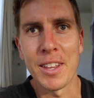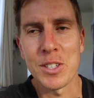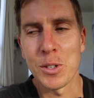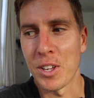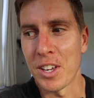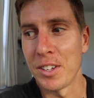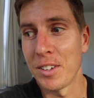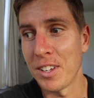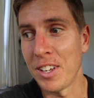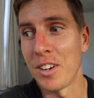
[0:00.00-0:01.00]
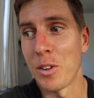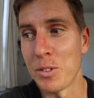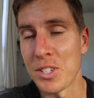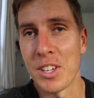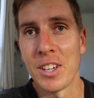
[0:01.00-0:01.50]
that's okay. And
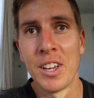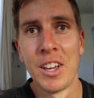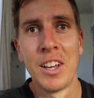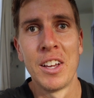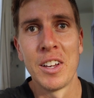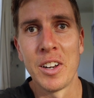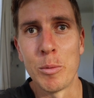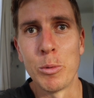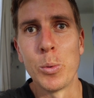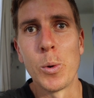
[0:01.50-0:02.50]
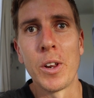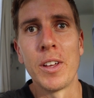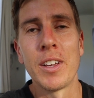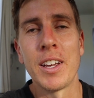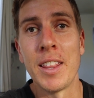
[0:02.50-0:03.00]
obviously a lot more
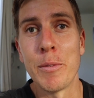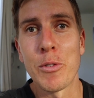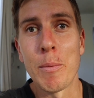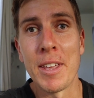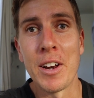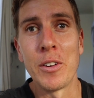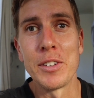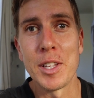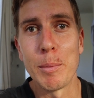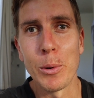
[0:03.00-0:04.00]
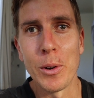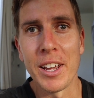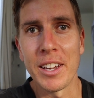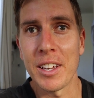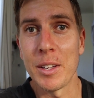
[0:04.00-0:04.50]
water. And then from then on to the Blue
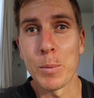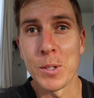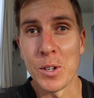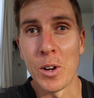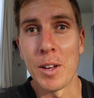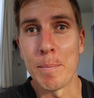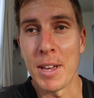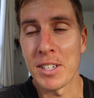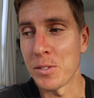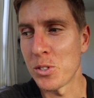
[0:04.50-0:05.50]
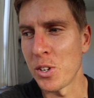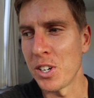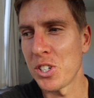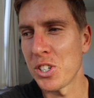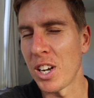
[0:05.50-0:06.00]
Lake, it was not a massive
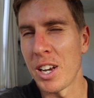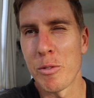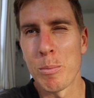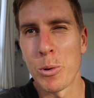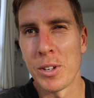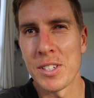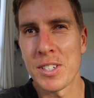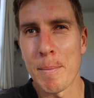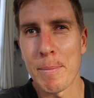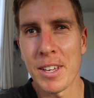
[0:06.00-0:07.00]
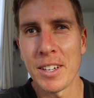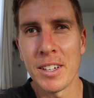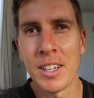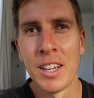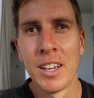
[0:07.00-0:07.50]
stretch, 11 point
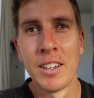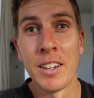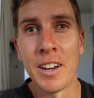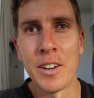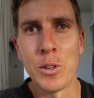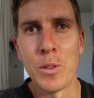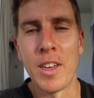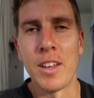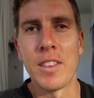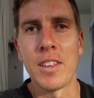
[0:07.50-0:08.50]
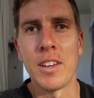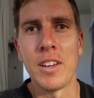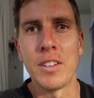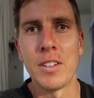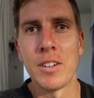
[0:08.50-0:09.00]
something. And I knew that
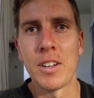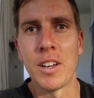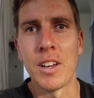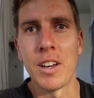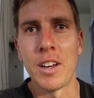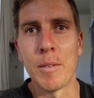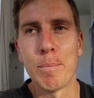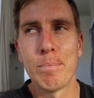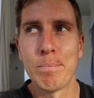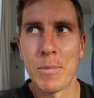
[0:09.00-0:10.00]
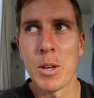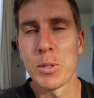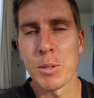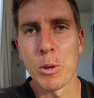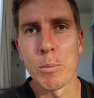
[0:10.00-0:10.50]
there
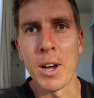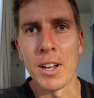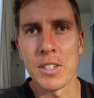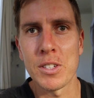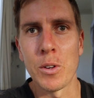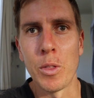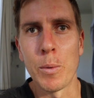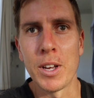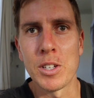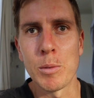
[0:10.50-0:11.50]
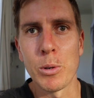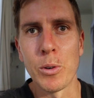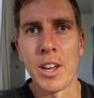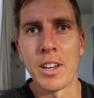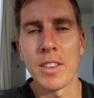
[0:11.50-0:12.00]
was some good parts on the way to the
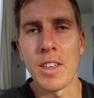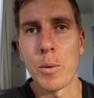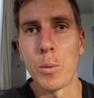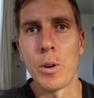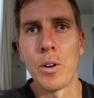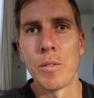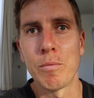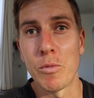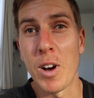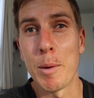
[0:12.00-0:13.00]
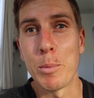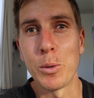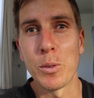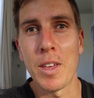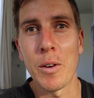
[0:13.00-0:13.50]
Blue Lake that were
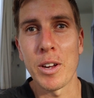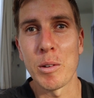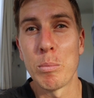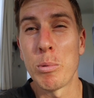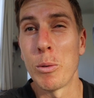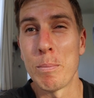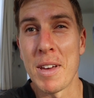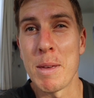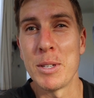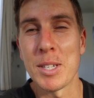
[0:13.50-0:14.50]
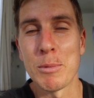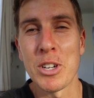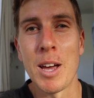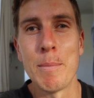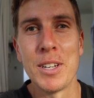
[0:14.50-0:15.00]
runnable, that I could put maybe some
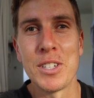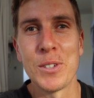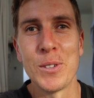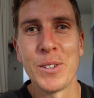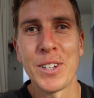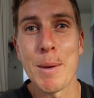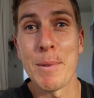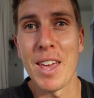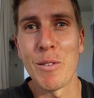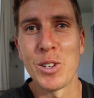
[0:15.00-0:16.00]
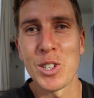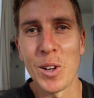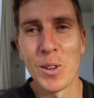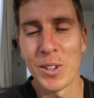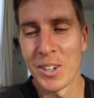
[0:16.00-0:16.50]
time into keeping the average
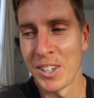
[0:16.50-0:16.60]
low.